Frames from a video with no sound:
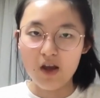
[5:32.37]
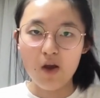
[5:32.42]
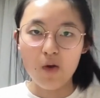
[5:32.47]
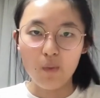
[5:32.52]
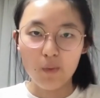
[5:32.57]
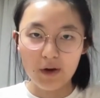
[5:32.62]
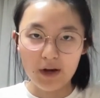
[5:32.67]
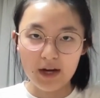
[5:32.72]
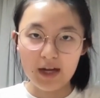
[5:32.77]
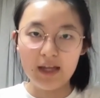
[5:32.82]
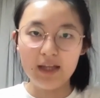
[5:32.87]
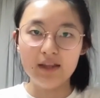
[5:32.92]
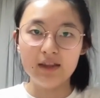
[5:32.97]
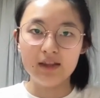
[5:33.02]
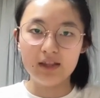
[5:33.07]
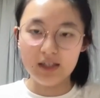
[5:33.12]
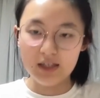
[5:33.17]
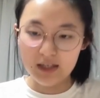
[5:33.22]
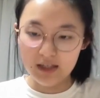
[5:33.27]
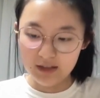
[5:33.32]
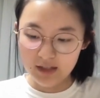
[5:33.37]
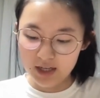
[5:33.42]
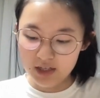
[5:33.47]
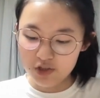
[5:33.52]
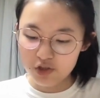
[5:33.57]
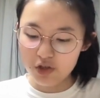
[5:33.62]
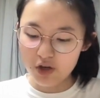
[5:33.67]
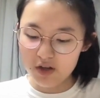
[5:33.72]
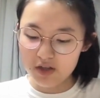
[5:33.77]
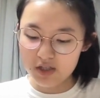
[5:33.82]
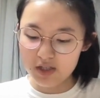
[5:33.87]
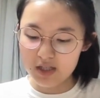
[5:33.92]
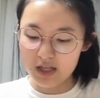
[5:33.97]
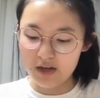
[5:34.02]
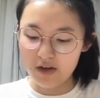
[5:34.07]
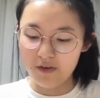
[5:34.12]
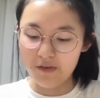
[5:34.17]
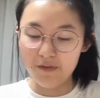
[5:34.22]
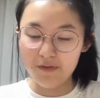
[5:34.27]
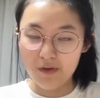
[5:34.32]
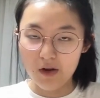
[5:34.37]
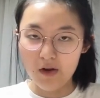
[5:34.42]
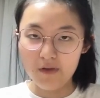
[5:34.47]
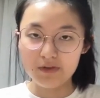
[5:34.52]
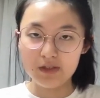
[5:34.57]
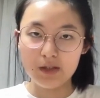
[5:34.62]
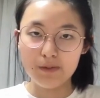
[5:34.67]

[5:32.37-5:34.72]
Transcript: wherein the electrons that are involved